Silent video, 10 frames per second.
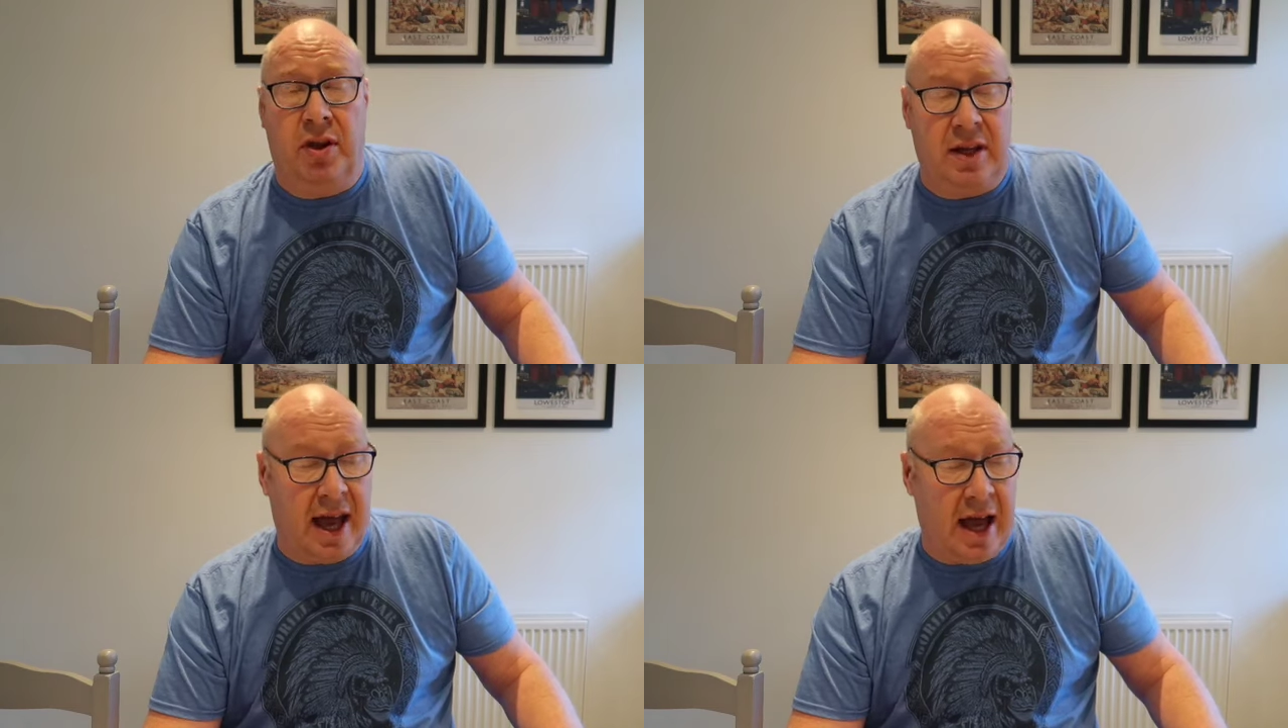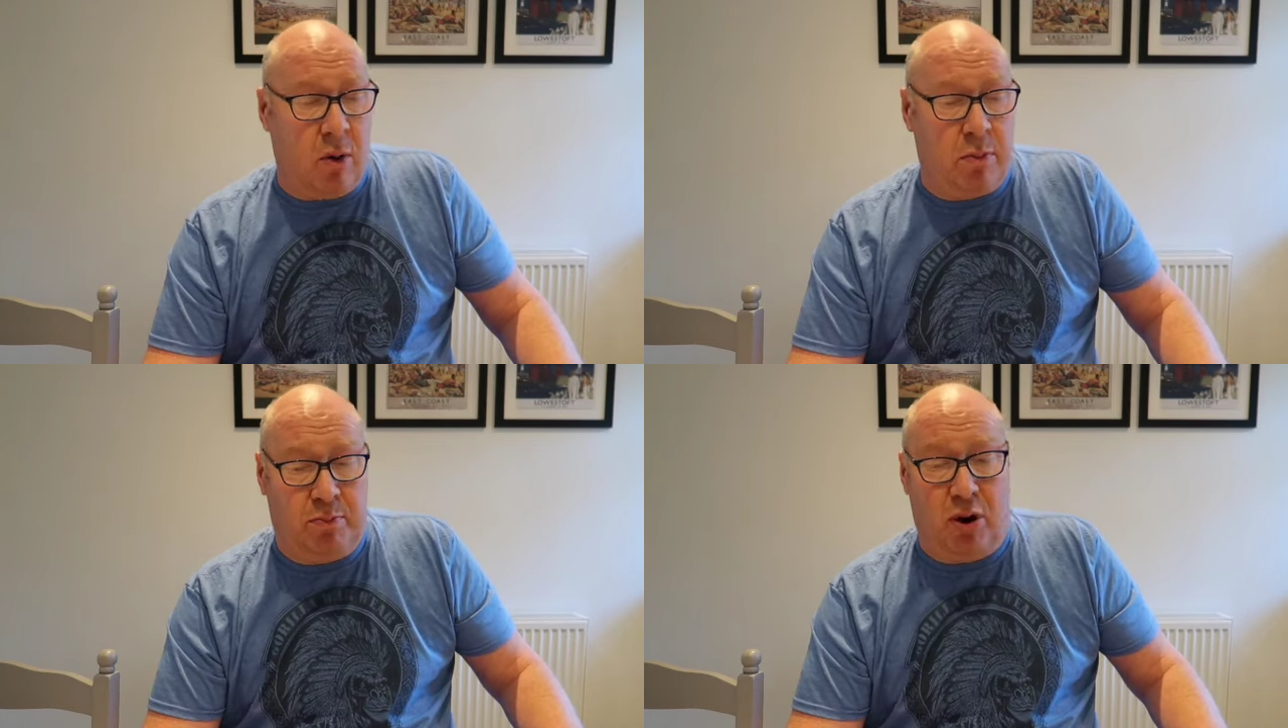
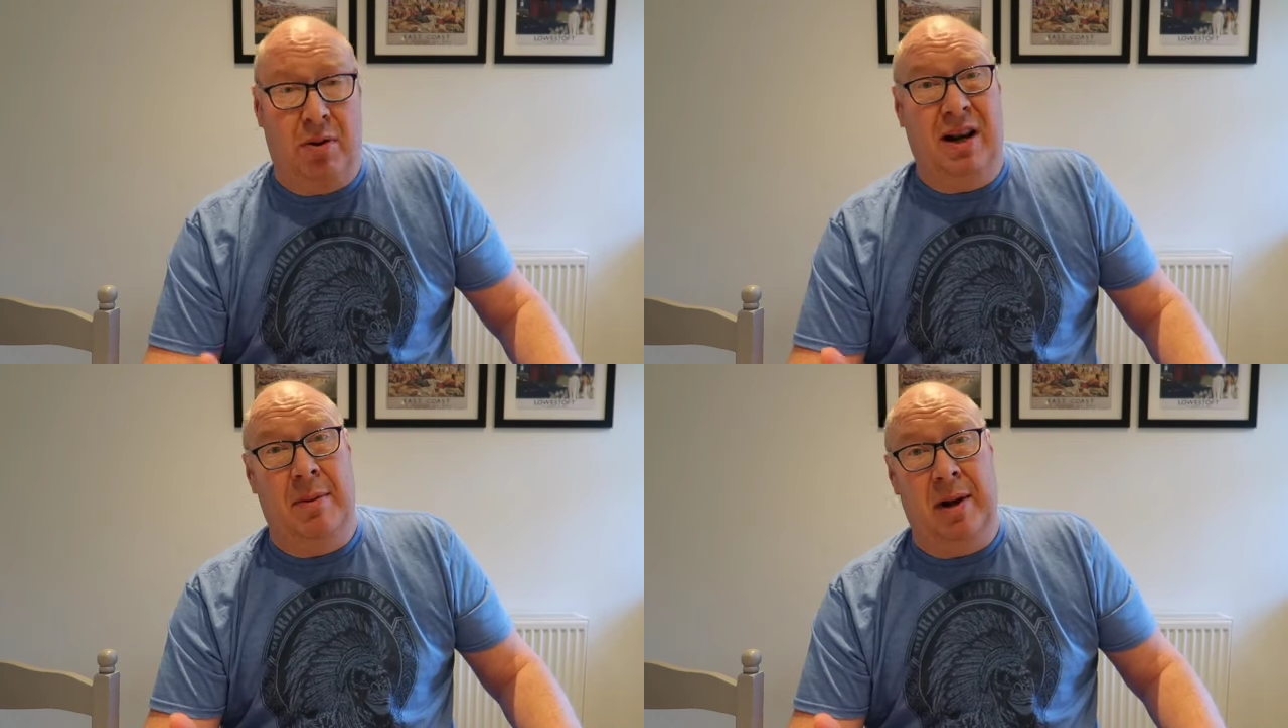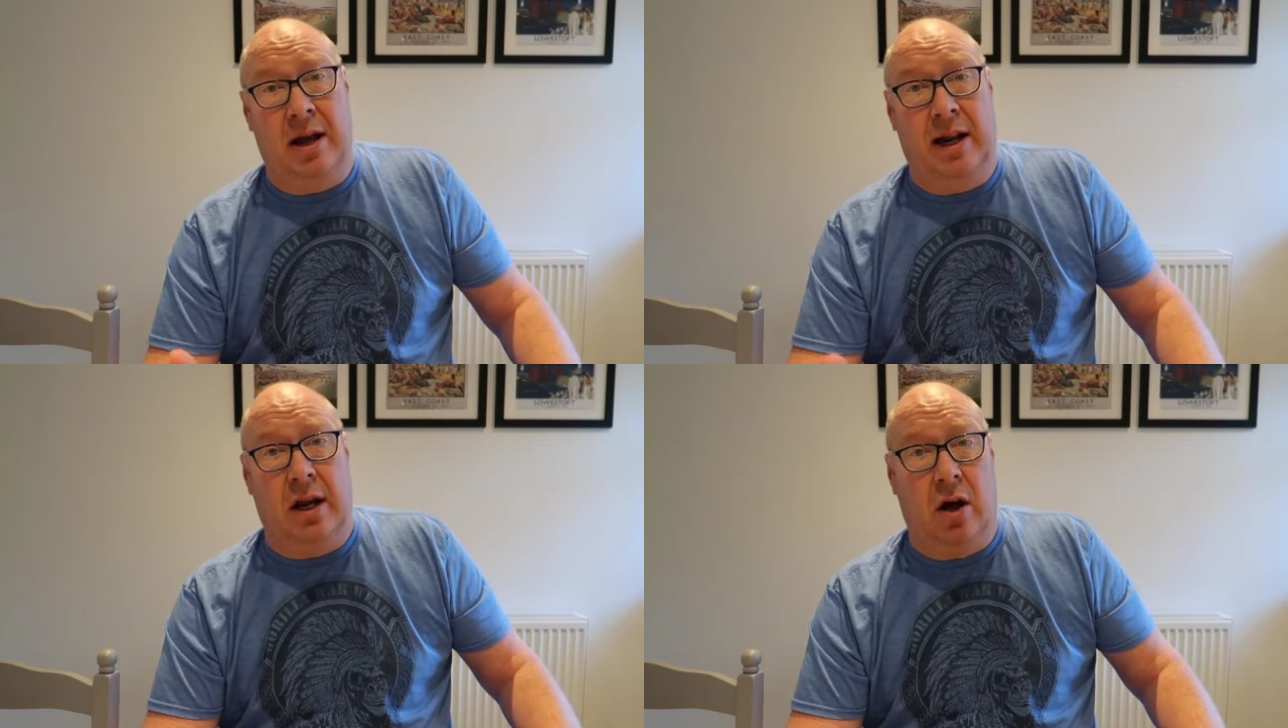now, probably a bit, a
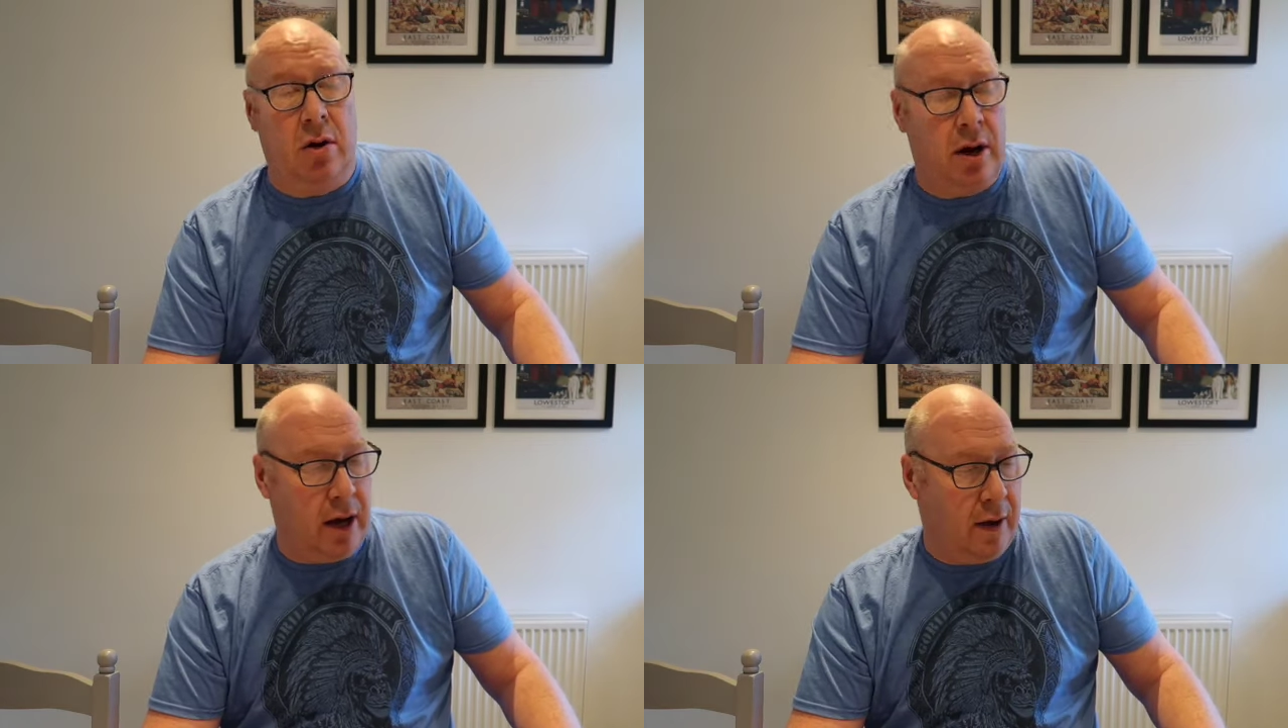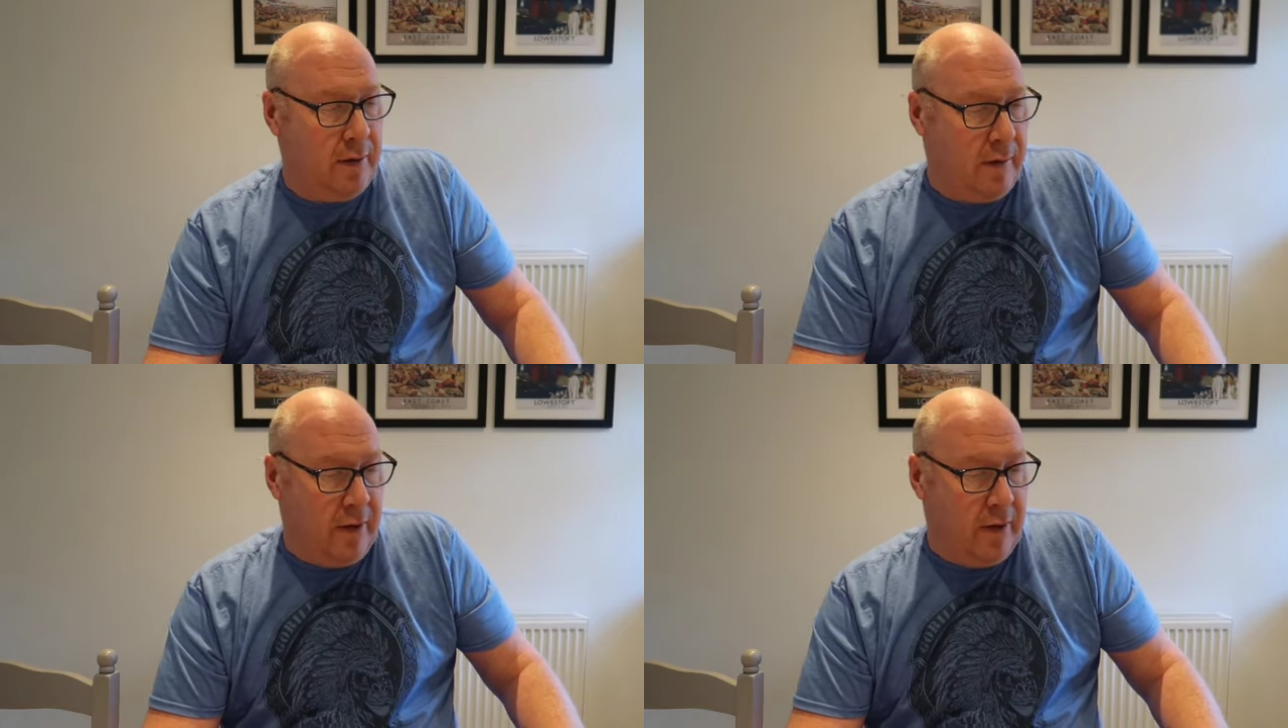bit longer.